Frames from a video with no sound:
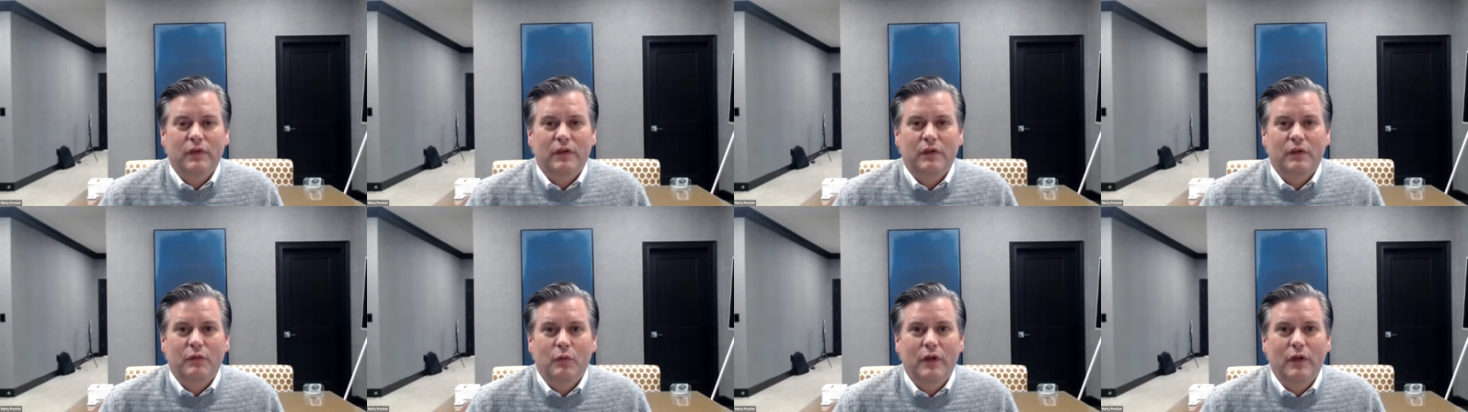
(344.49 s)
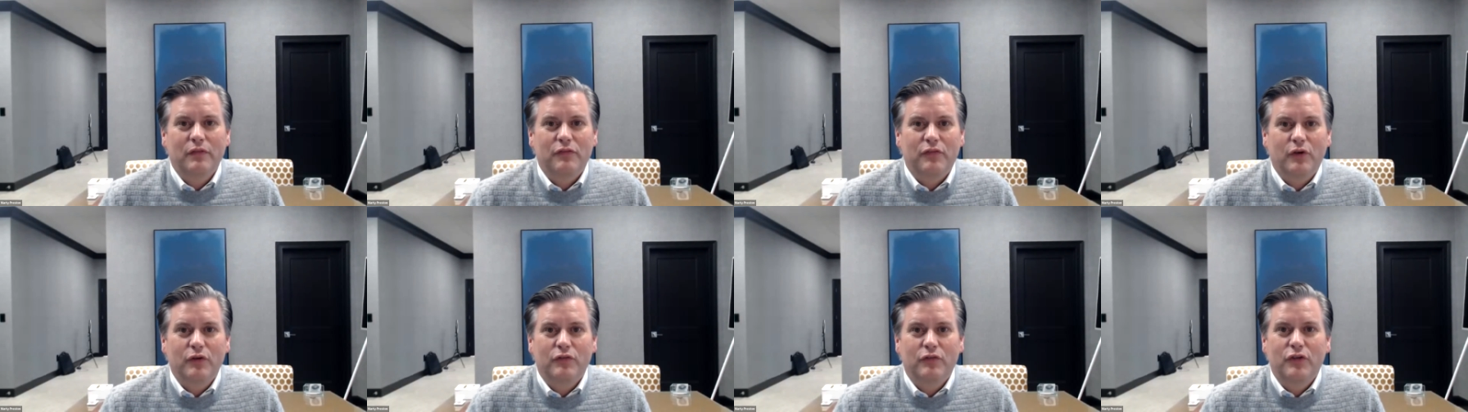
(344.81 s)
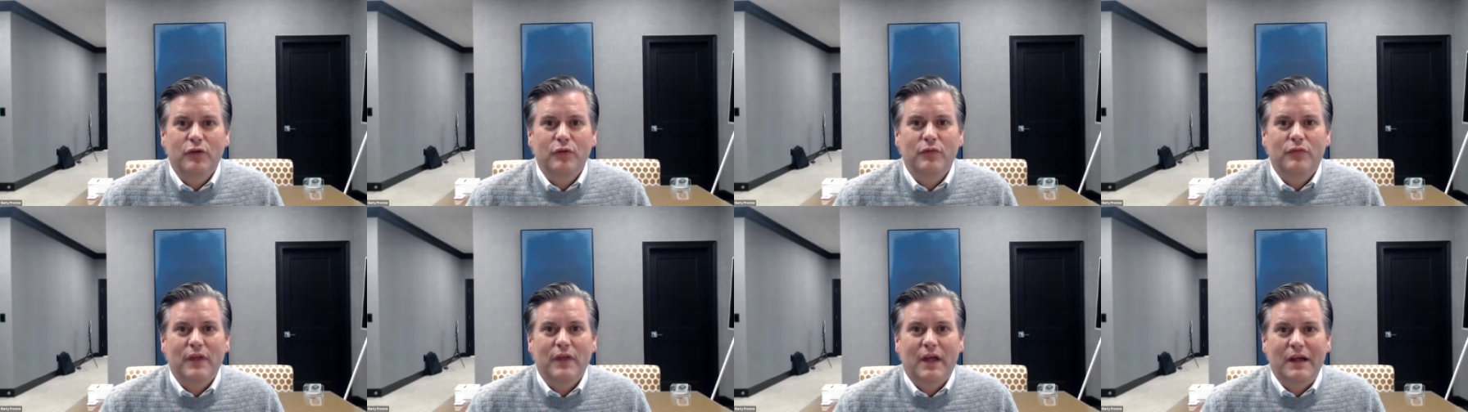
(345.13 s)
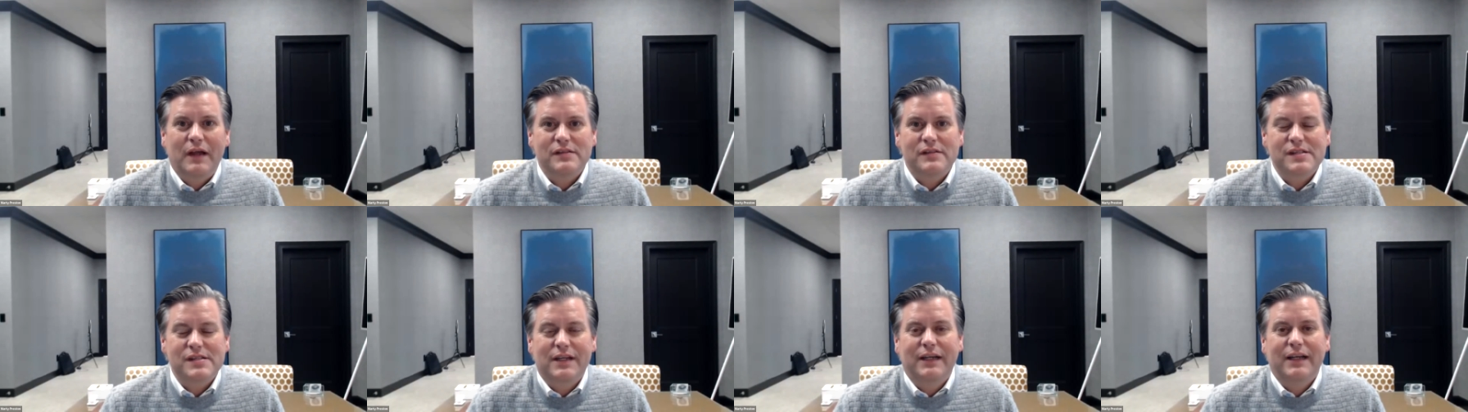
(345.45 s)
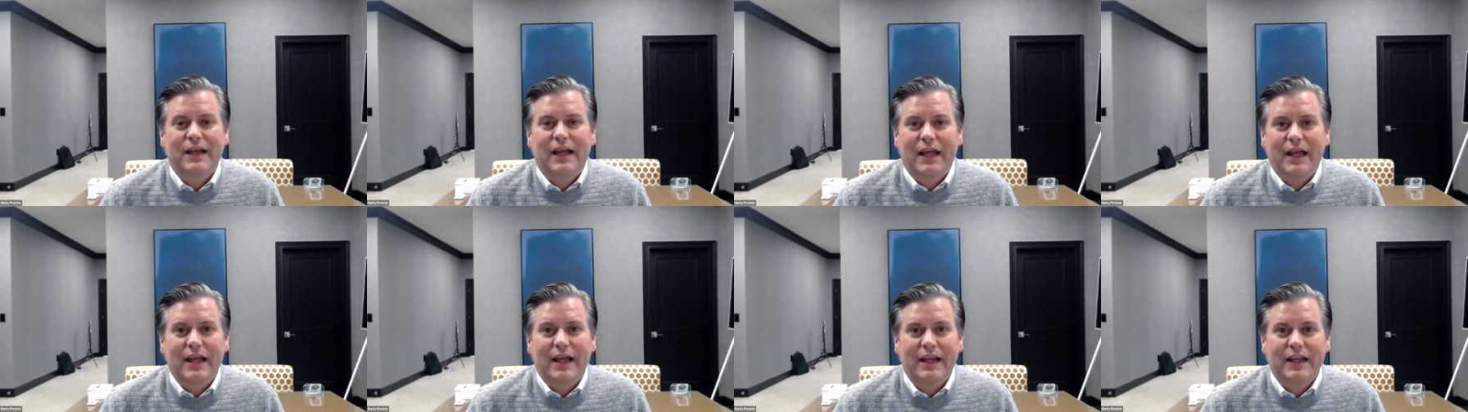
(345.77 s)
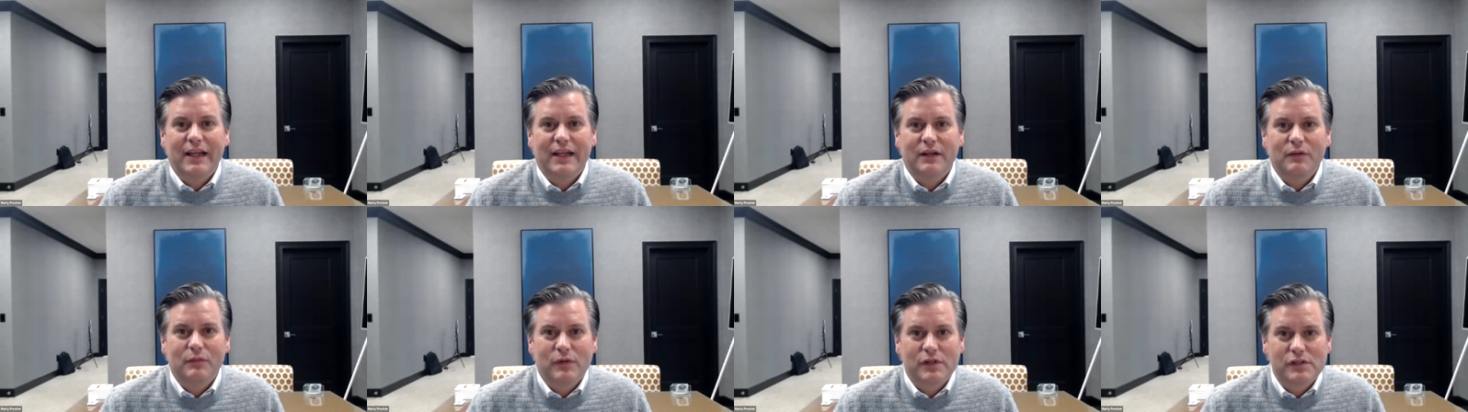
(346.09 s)
you went through
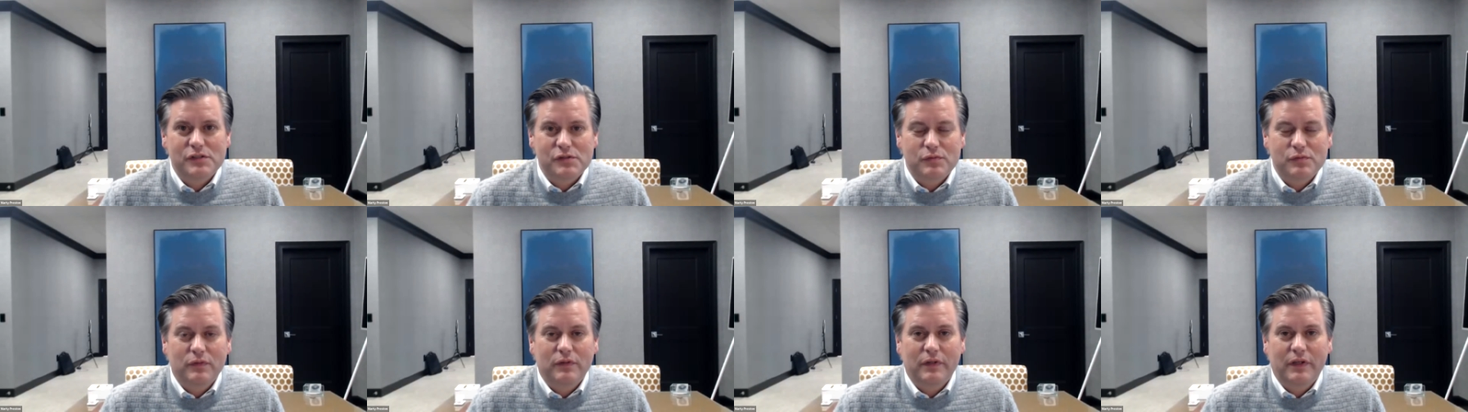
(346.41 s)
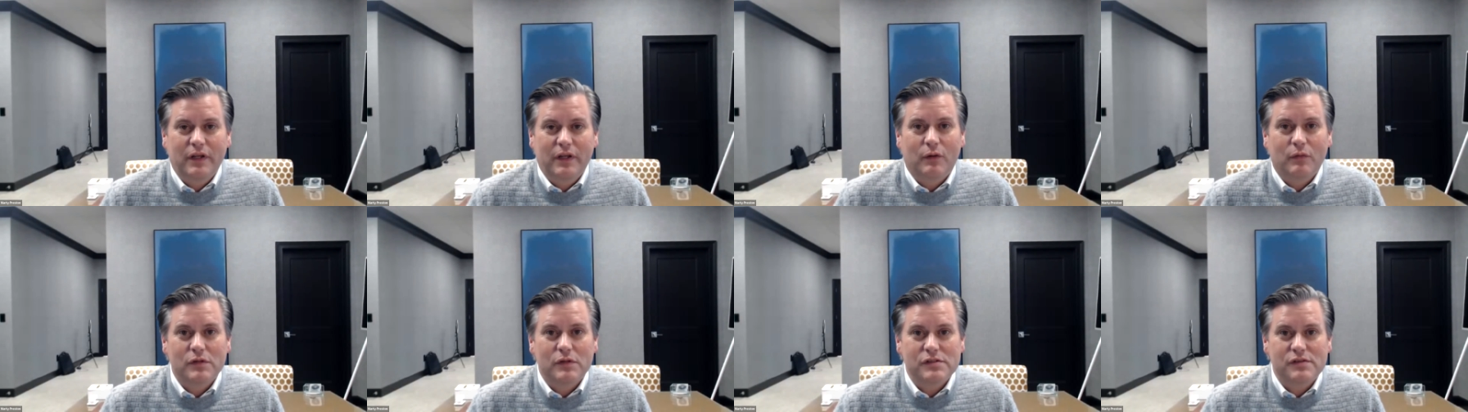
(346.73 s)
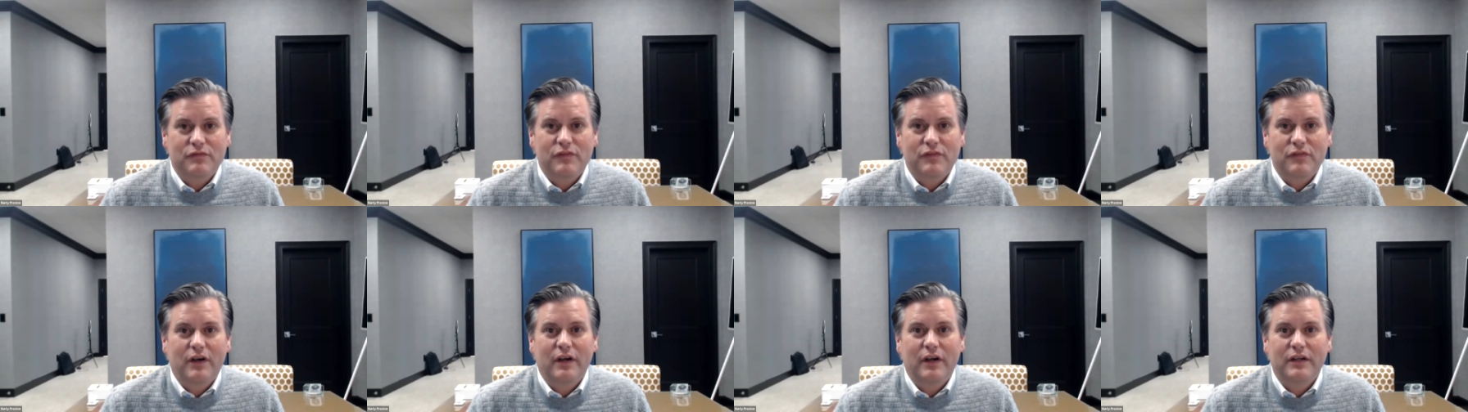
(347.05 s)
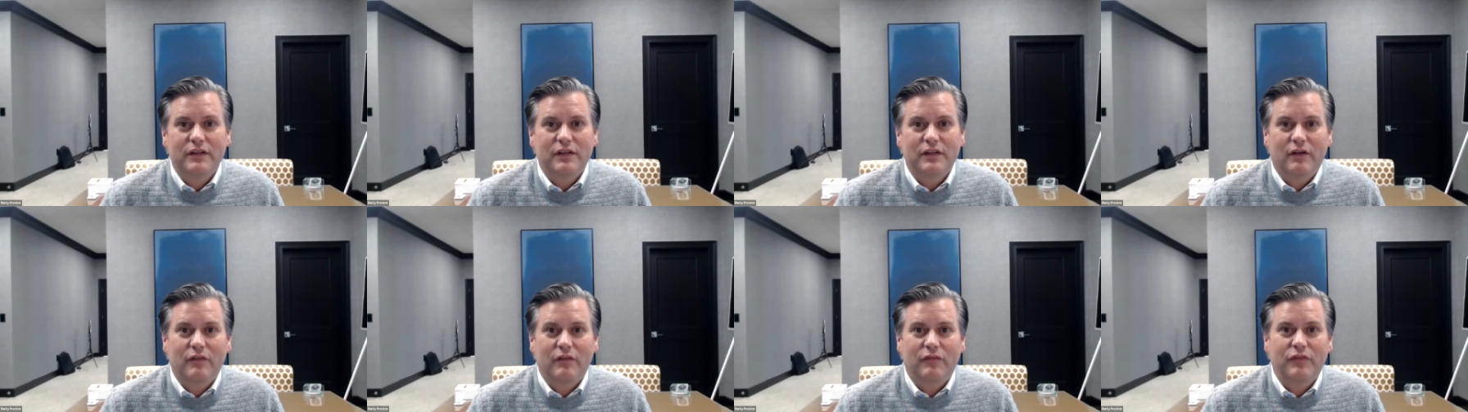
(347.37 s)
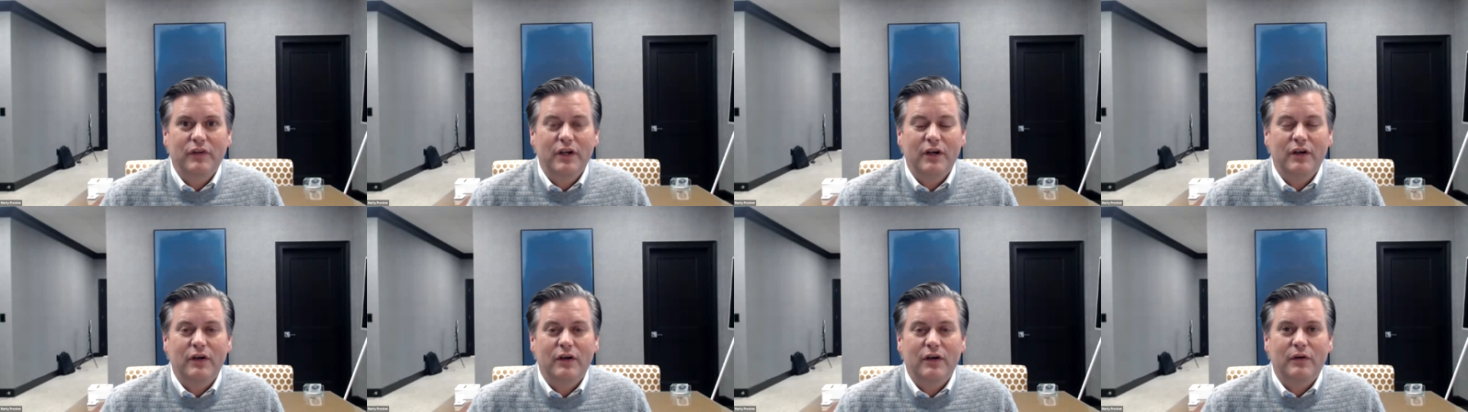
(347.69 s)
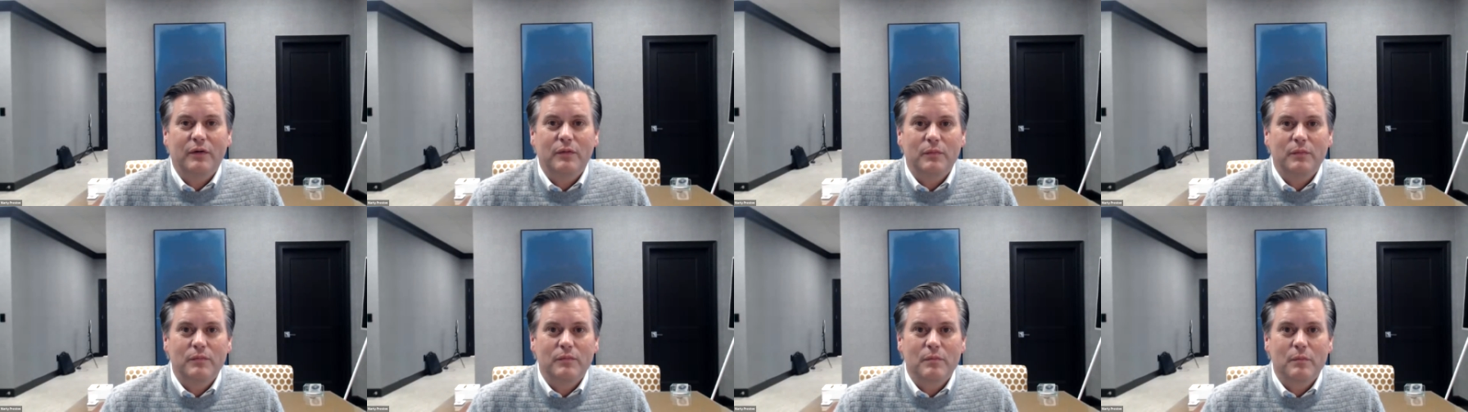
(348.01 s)
2008, which you know was a very tough
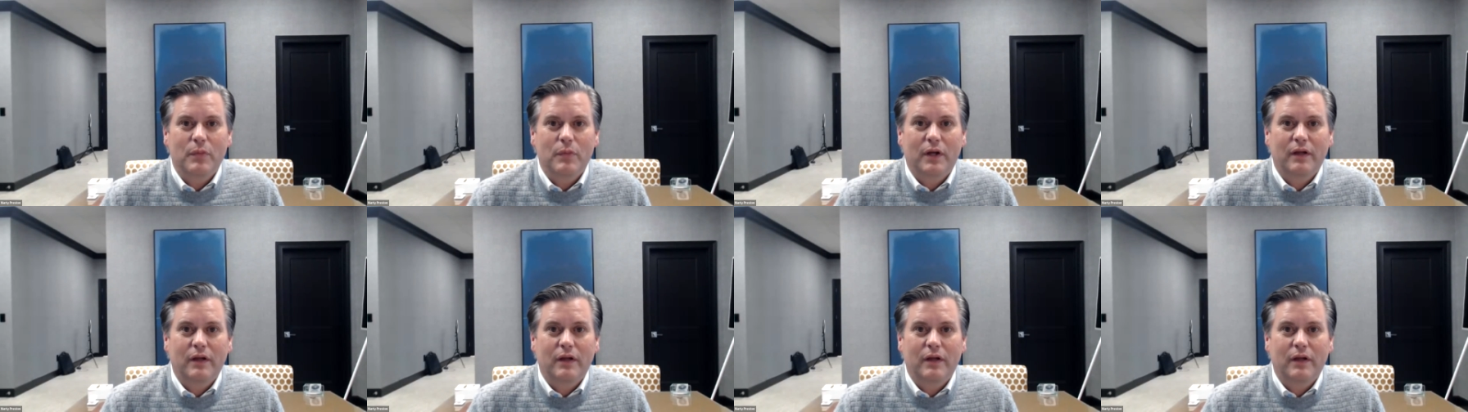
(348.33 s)
year,